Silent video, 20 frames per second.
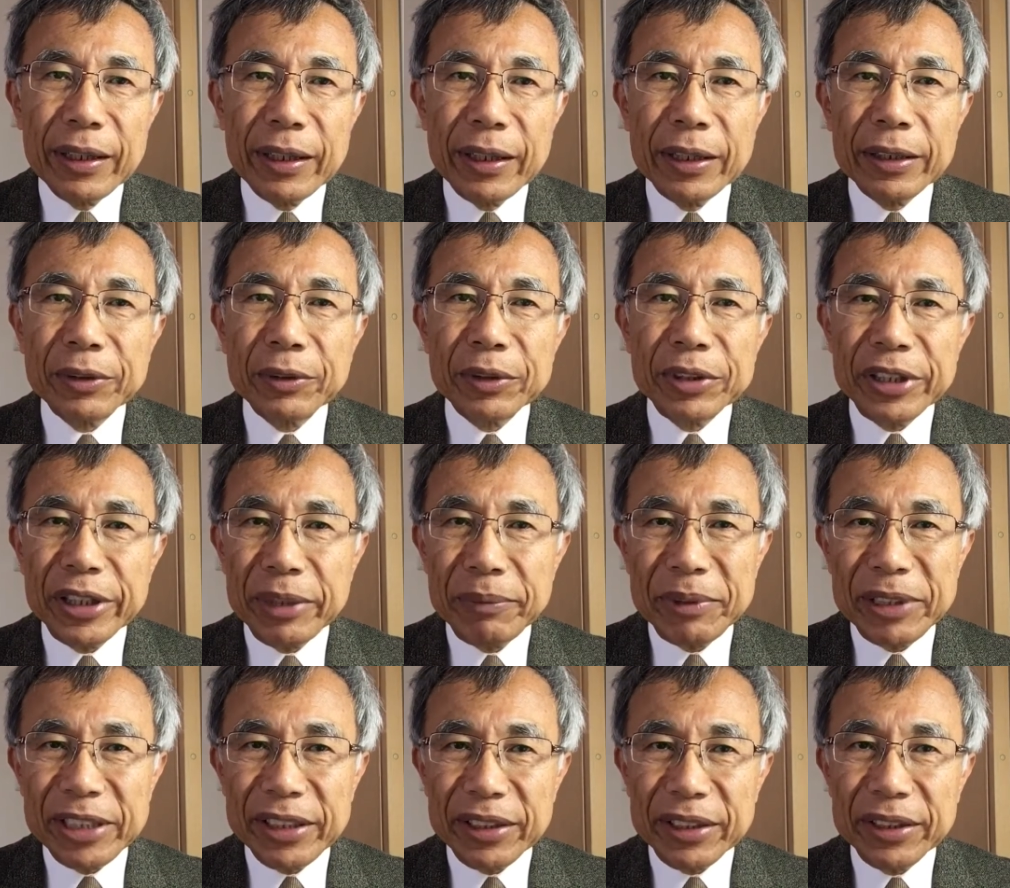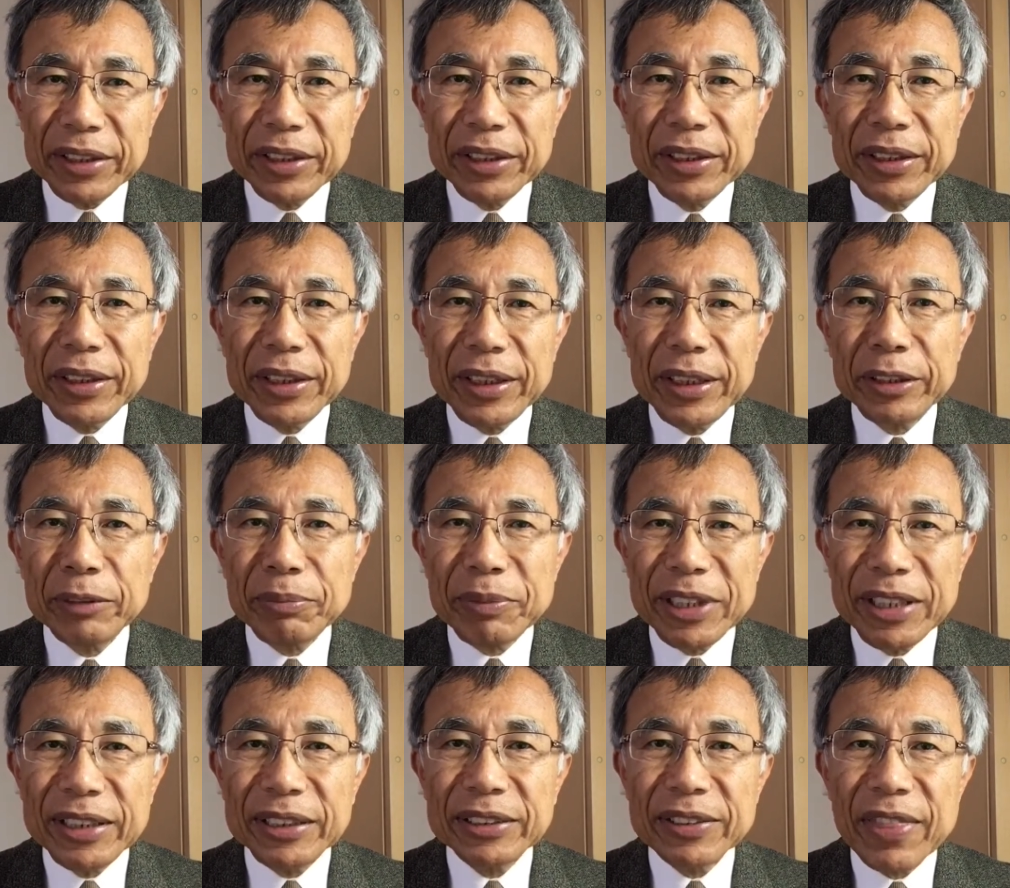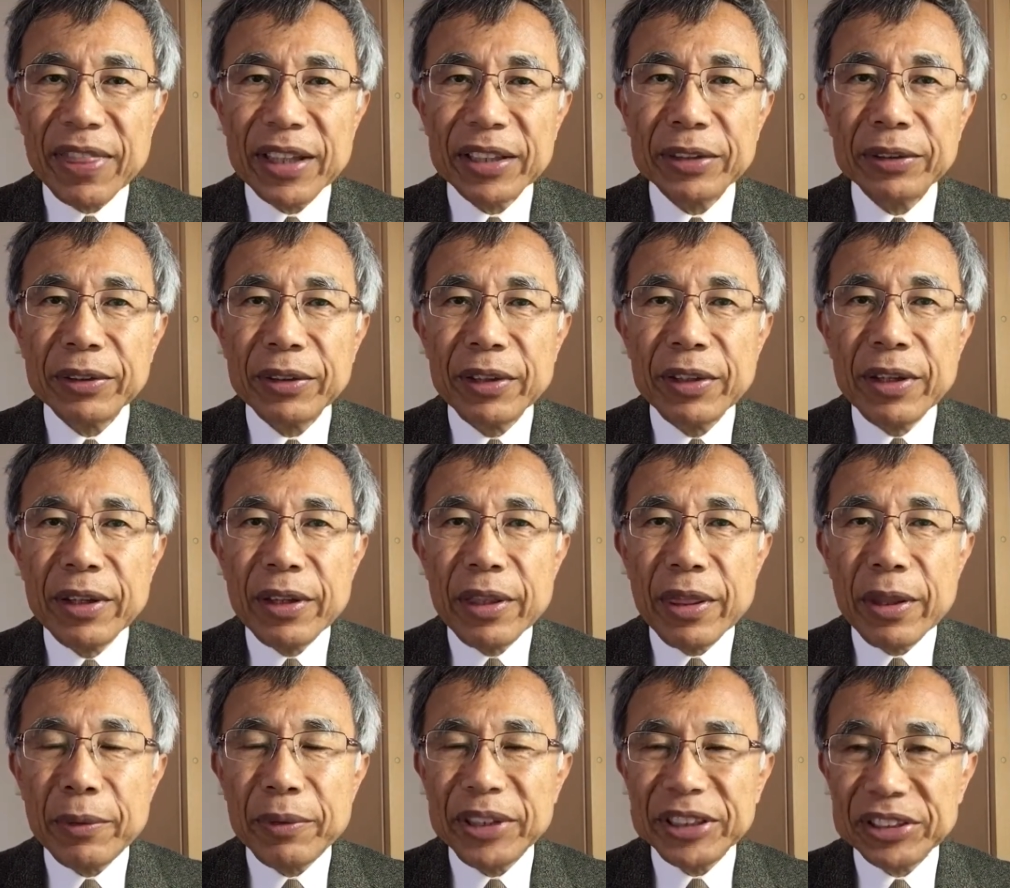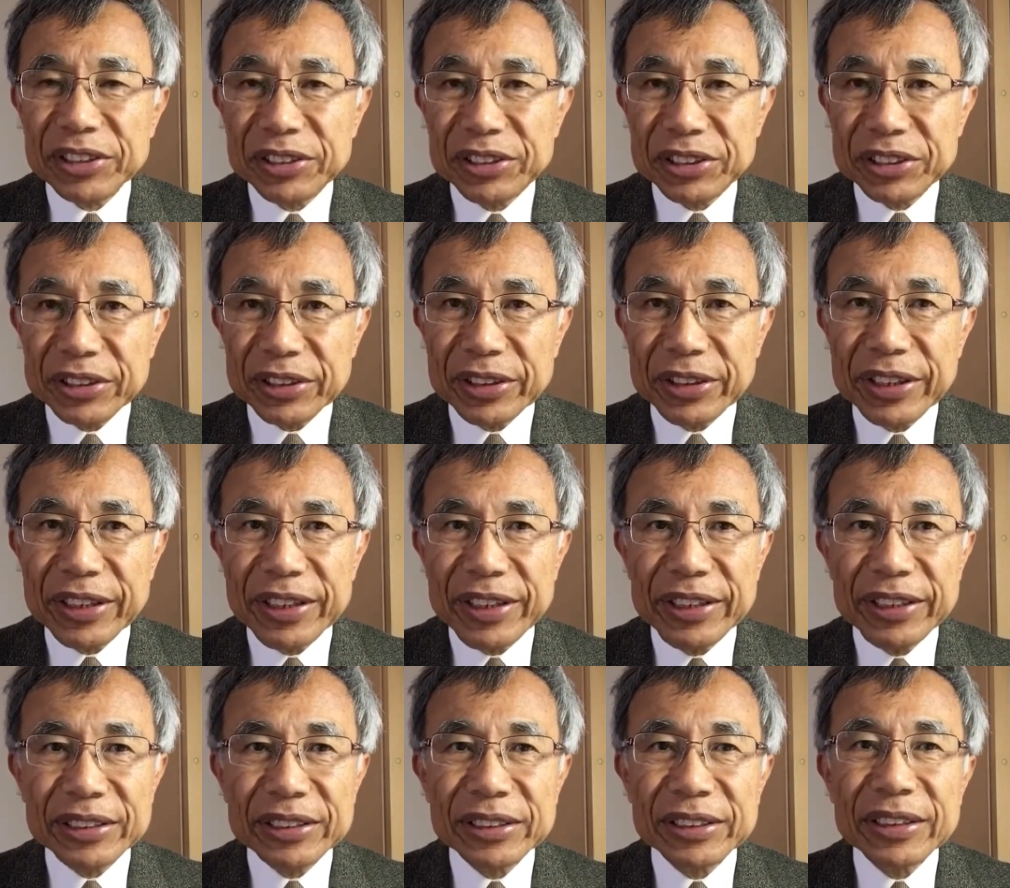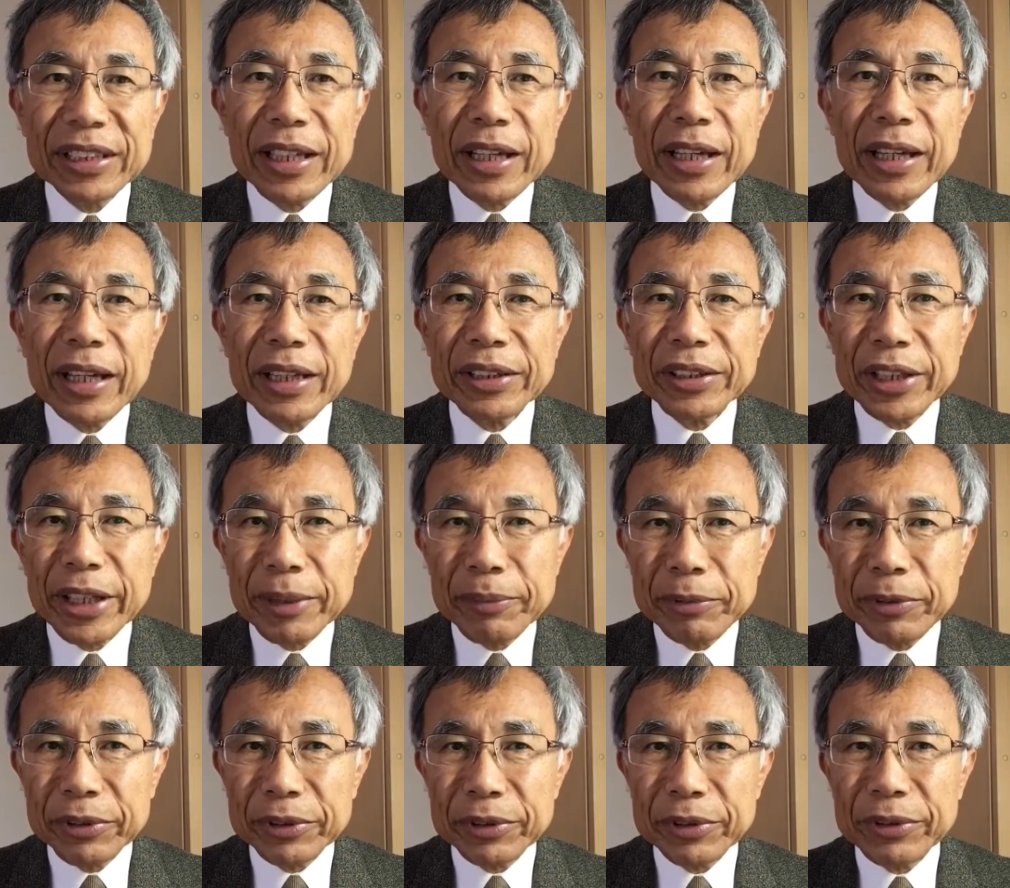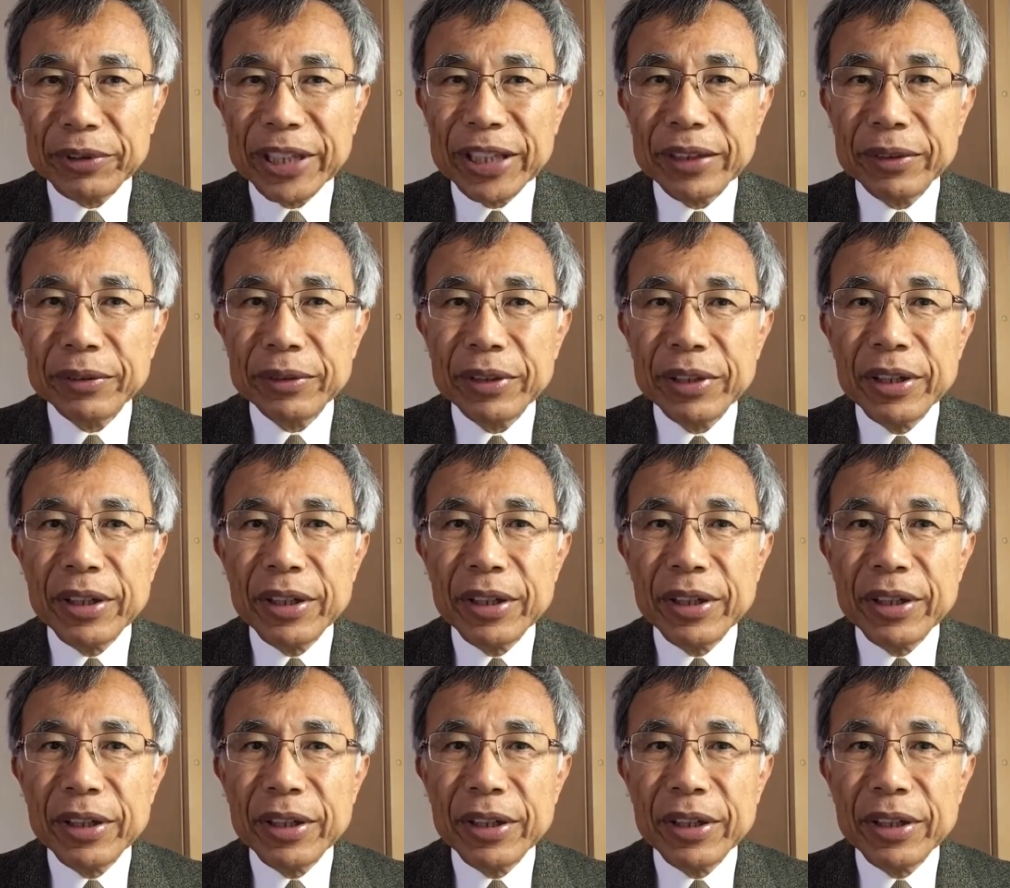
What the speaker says: anonymity, it means that the researcher is unable to link